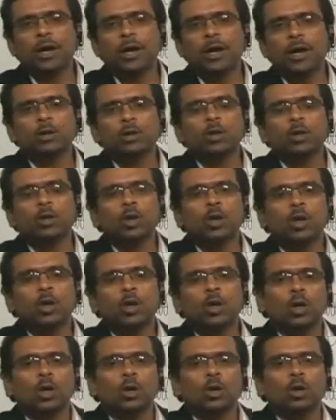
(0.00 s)
Next point.
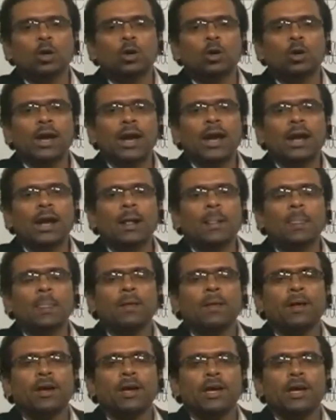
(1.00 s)

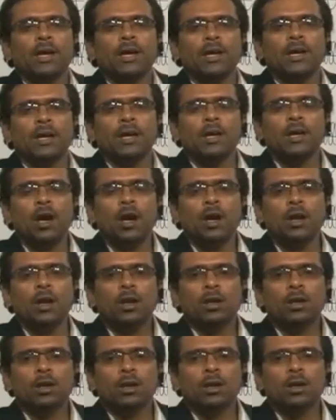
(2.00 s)
Okay,
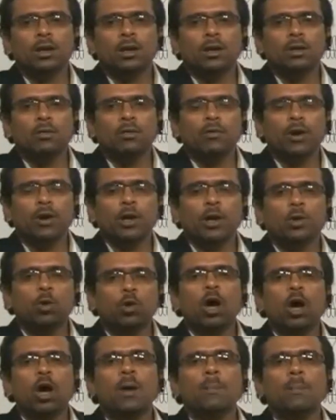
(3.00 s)
in order
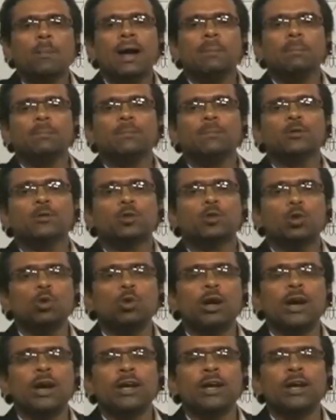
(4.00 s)
for a good op
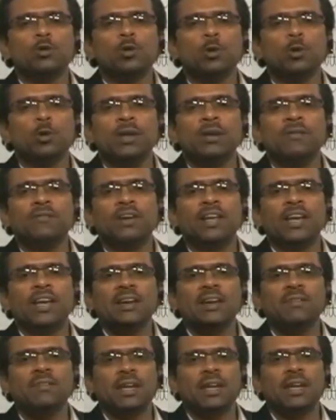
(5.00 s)
amp, slew rate
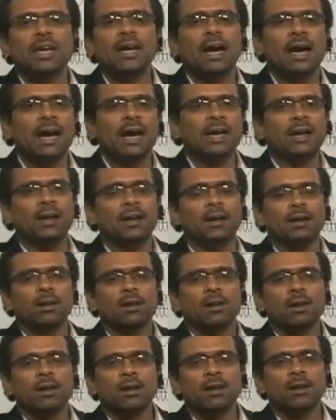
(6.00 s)
should be very,
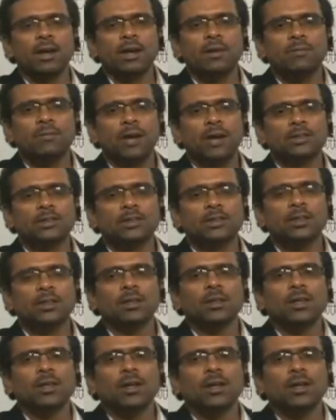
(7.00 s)
very high.
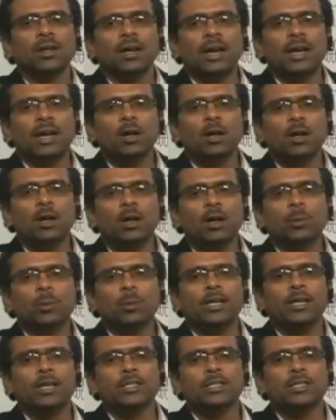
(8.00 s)
Write fast.
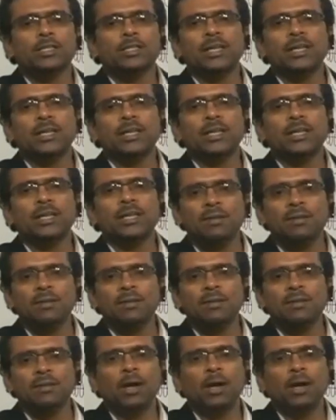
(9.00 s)
Write down these points.
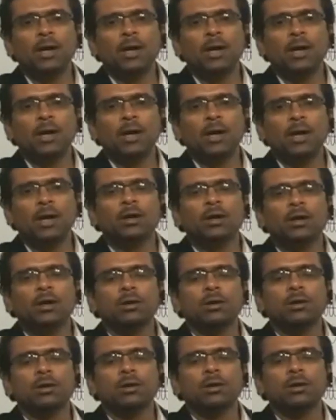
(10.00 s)
These are very, very
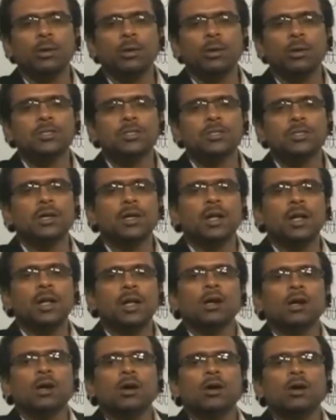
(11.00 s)
important. Quick, 2
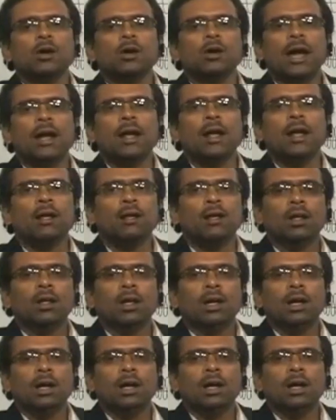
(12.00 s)
minutes.
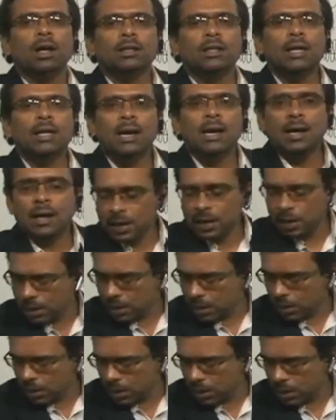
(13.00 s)
Okay,
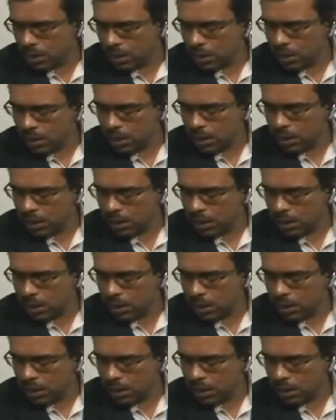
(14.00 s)
the